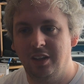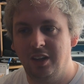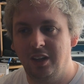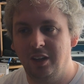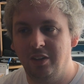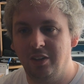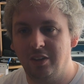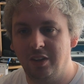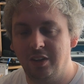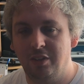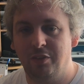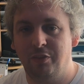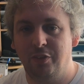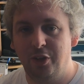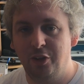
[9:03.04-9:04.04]
And as
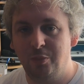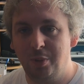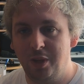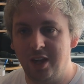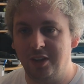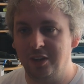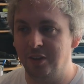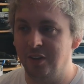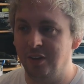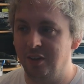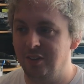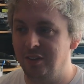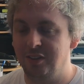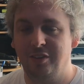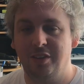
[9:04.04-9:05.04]
a first piano,
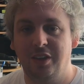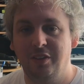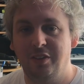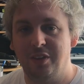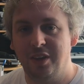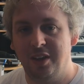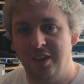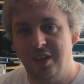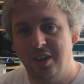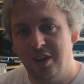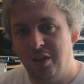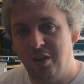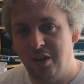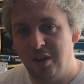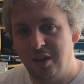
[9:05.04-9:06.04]
as
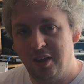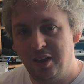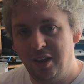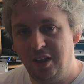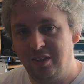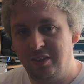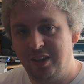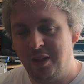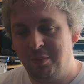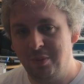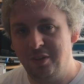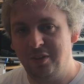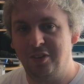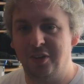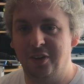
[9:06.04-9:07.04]
a
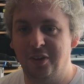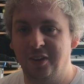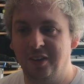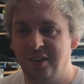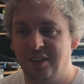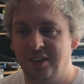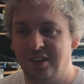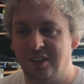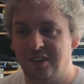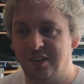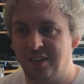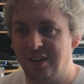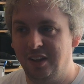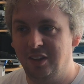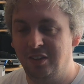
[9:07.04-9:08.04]
stepping stone,
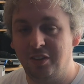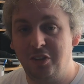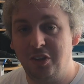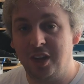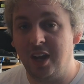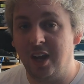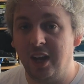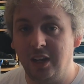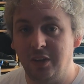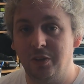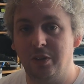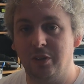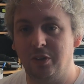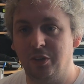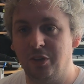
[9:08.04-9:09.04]
it's such a high
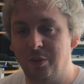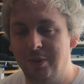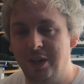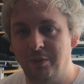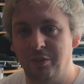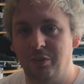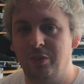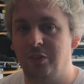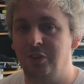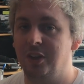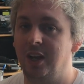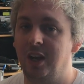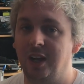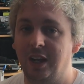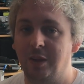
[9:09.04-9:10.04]
goal to come in with such a
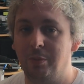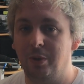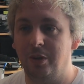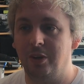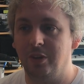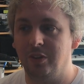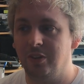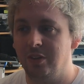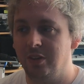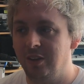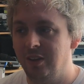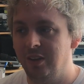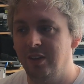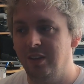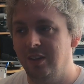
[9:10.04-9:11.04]
high-end product.
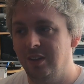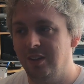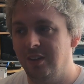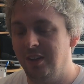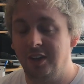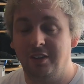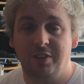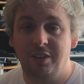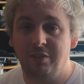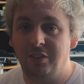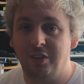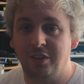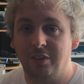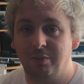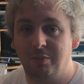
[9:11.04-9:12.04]
And I think
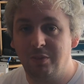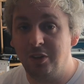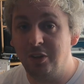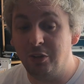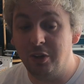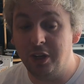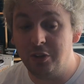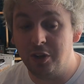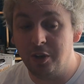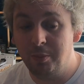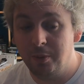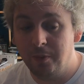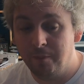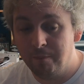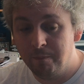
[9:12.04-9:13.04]
they've done a great job.